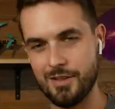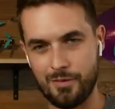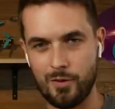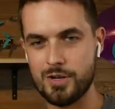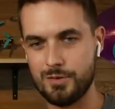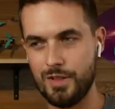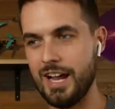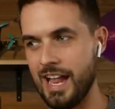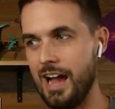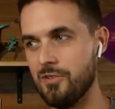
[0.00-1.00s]
And the first
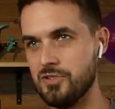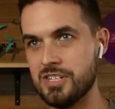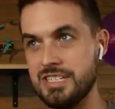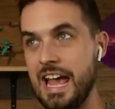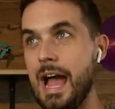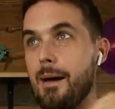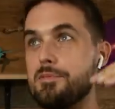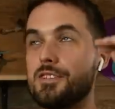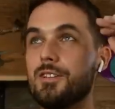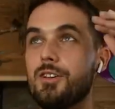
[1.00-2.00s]
flight out, just
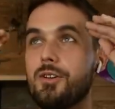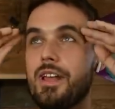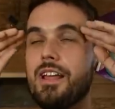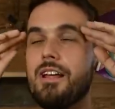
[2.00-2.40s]
absolute